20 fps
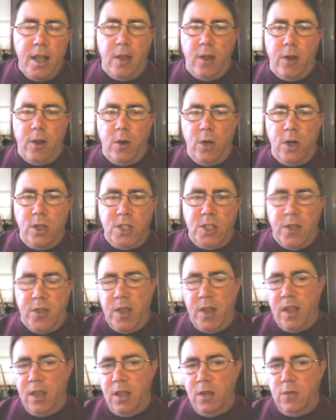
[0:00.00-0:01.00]
In other
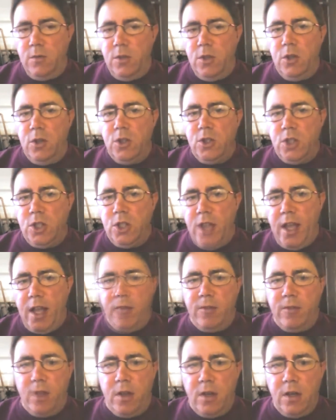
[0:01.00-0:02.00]
words, I think you should
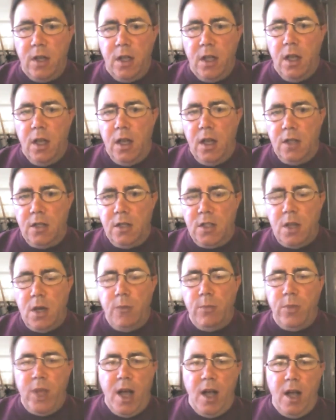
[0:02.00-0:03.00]
have
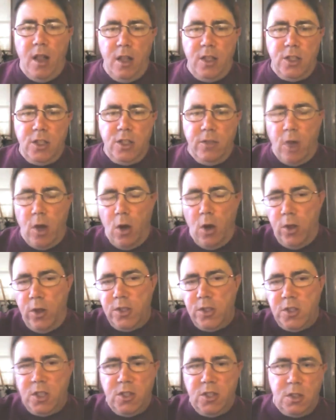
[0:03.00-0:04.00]
some knowledge of
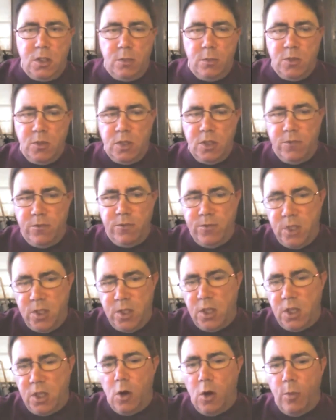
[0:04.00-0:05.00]
all the systems, the
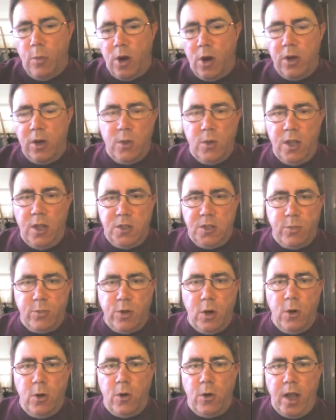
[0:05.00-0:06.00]
physical part as well
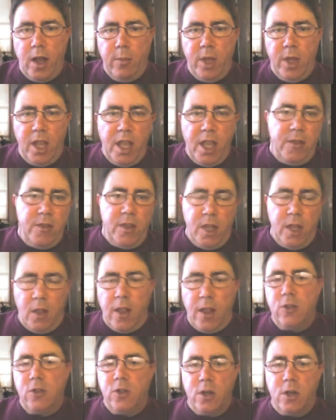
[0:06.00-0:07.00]
as the programming and
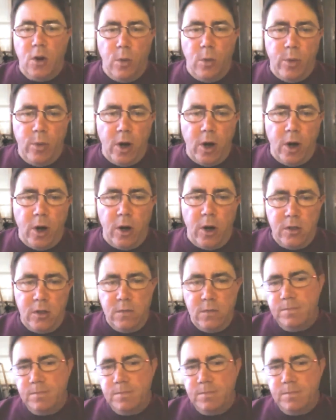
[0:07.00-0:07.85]
the electrical part.